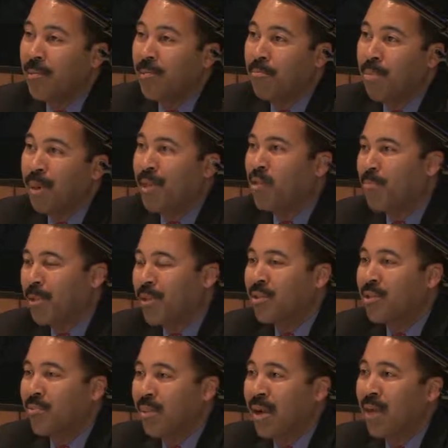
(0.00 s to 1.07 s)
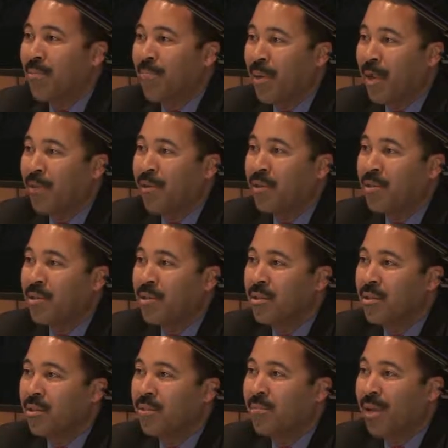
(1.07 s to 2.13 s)
but it's based upon parents'
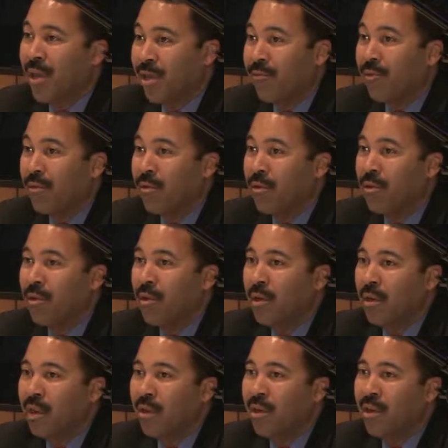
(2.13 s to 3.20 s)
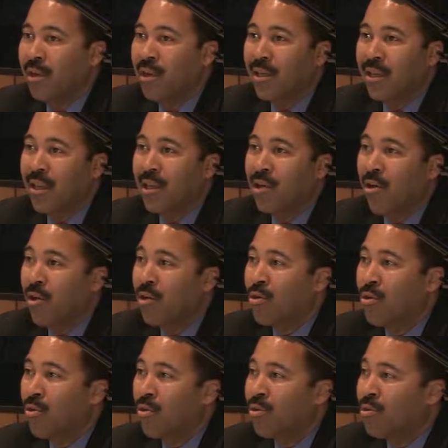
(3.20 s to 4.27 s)
behavior. And again, our
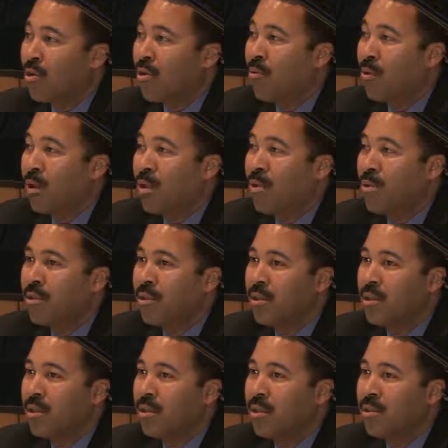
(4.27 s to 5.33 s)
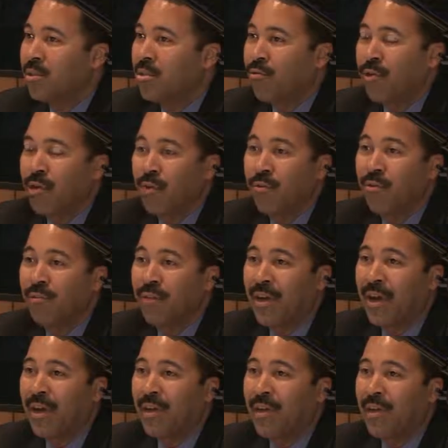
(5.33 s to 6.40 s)
goal is always to
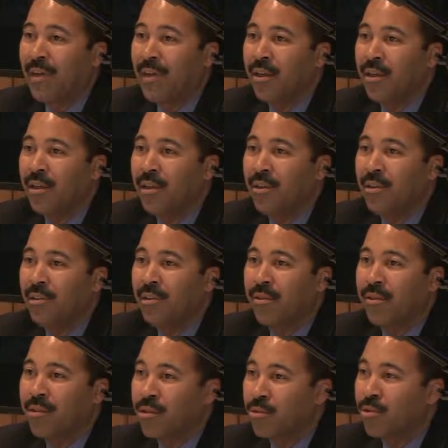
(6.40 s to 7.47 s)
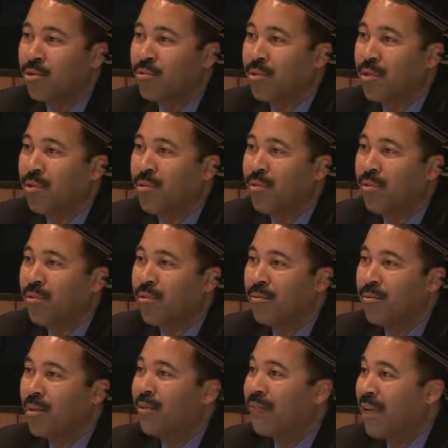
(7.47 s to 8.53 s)
reunify the children
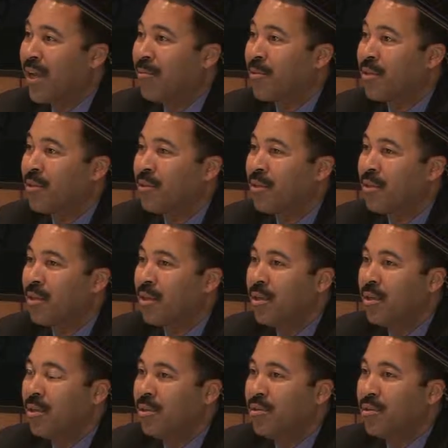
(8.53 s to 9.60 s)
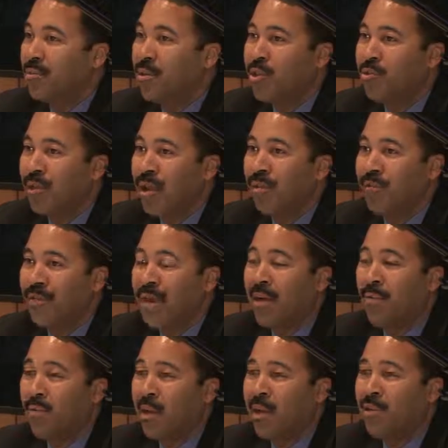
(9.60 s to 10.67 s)
with families. So we try to
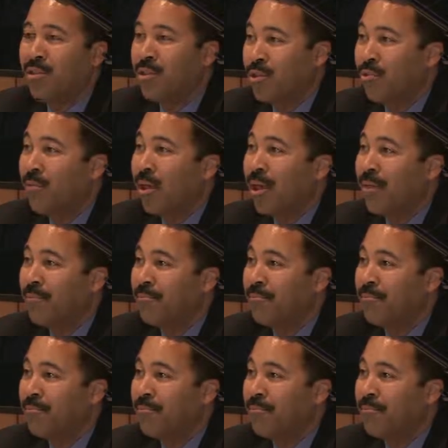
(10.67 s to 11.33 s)
find ways to do that.